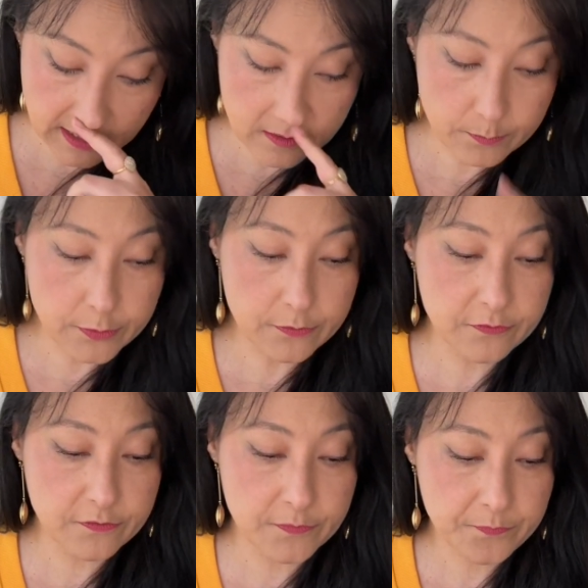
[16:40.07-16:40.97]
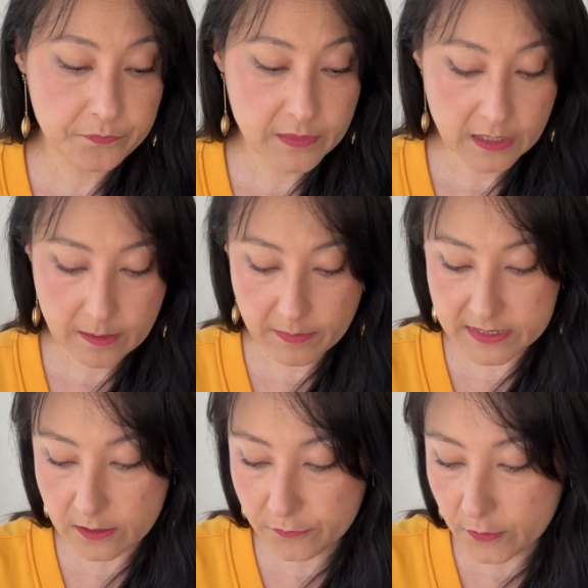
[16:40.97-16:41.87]
I improve my
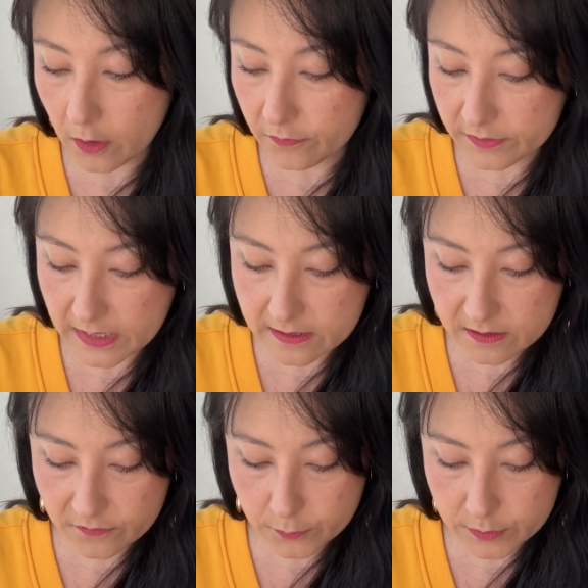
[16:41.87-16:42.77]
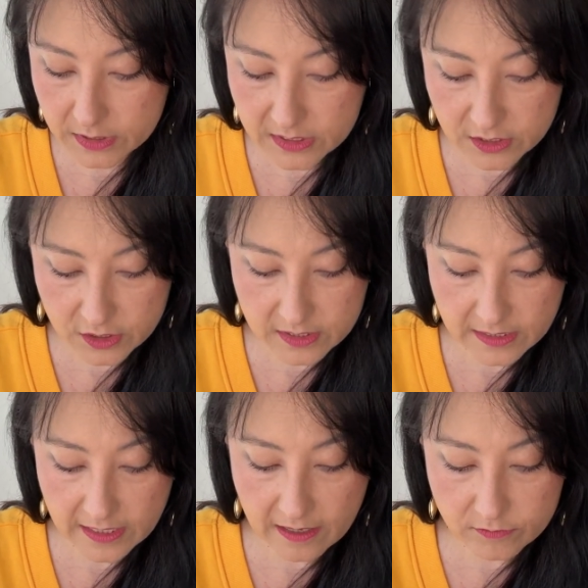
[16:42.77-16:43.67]
self-confidence for decisions that
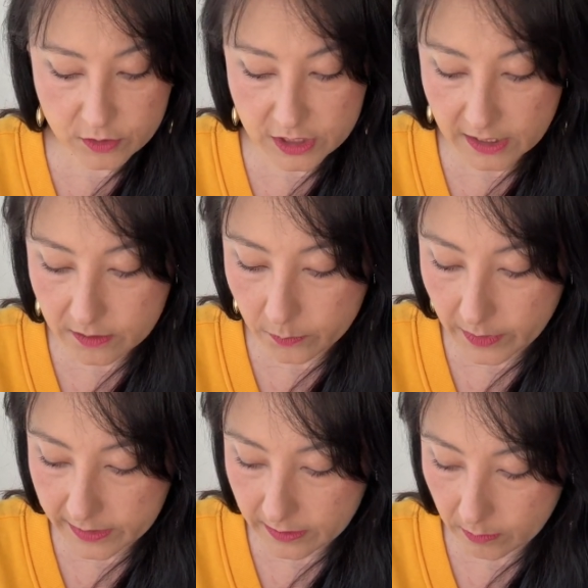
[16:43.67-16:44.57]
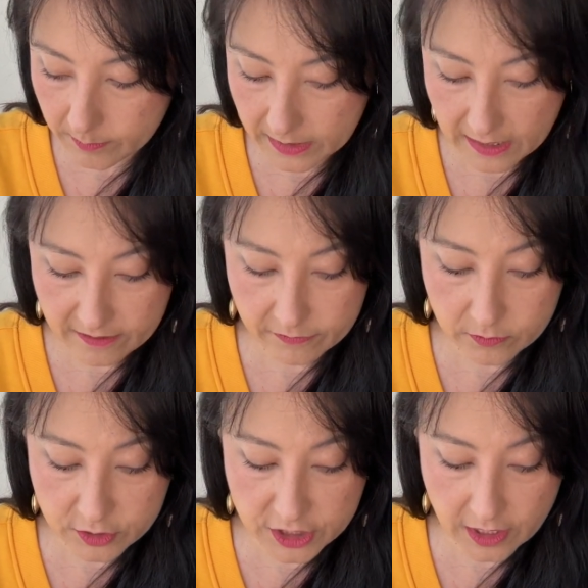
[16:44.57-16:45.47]
I have to take right now in my life? I'll
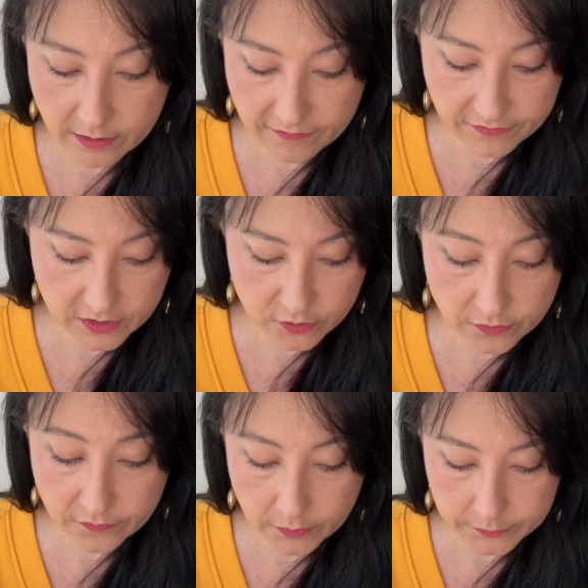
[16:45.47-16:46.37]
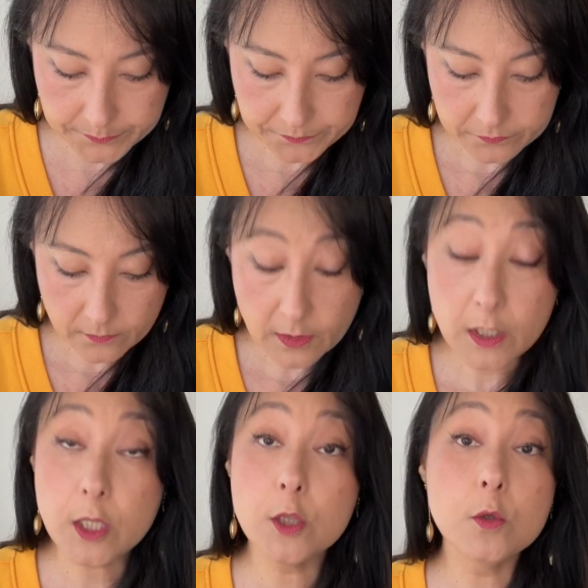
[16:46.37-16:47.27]
tell you, first of all,
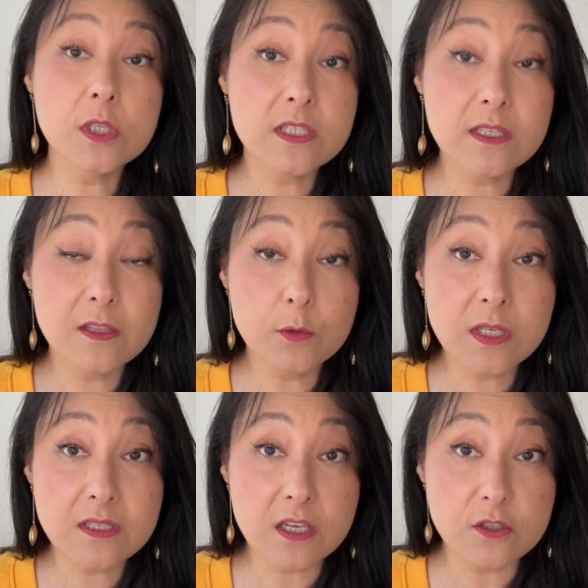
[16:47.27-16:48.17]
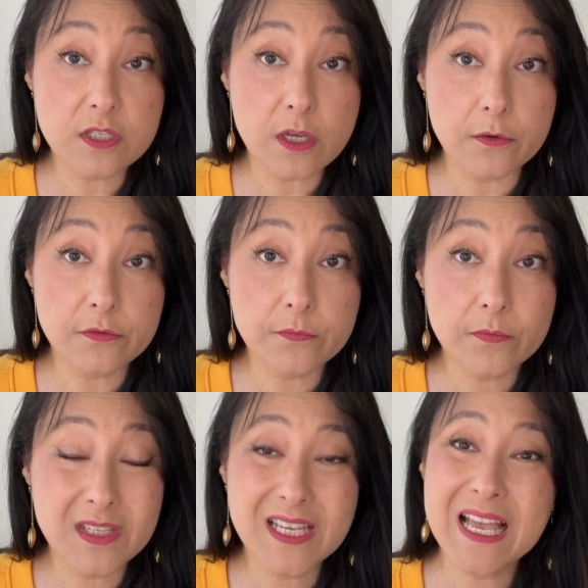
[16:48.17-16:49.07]
look inside yourself.
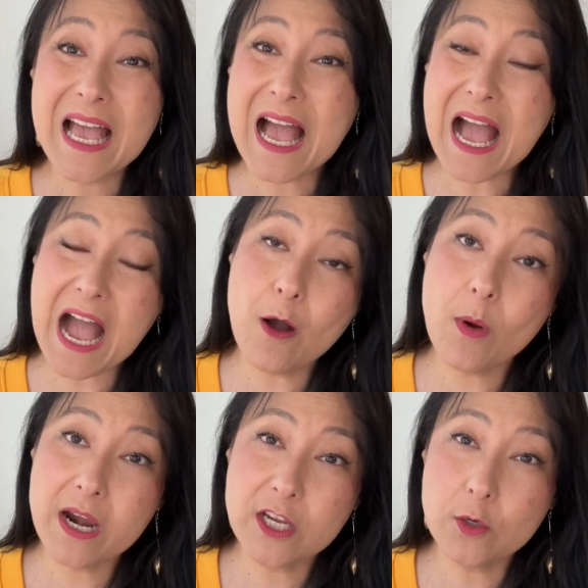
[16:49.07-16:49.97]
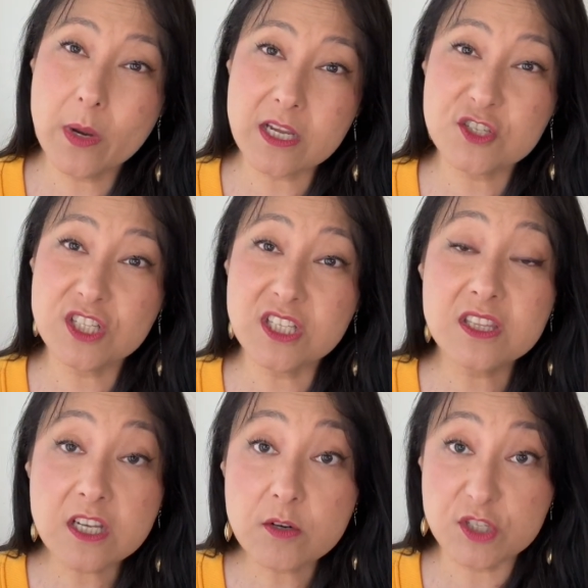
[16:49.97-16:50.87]
How are you actually
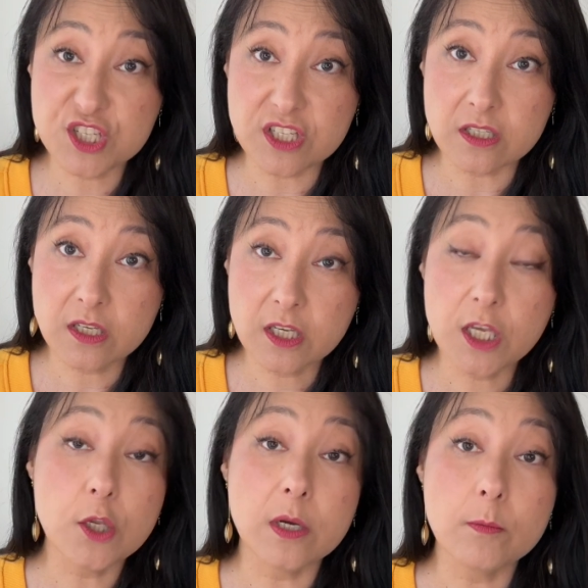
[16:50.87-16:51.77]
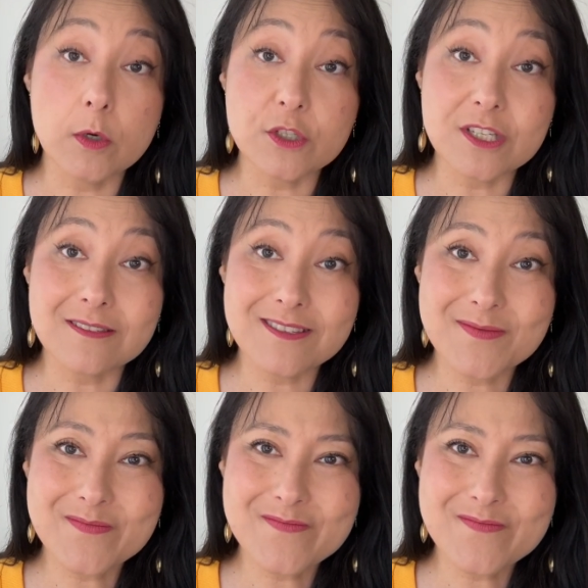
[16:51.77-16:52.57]
nourishing your emotions?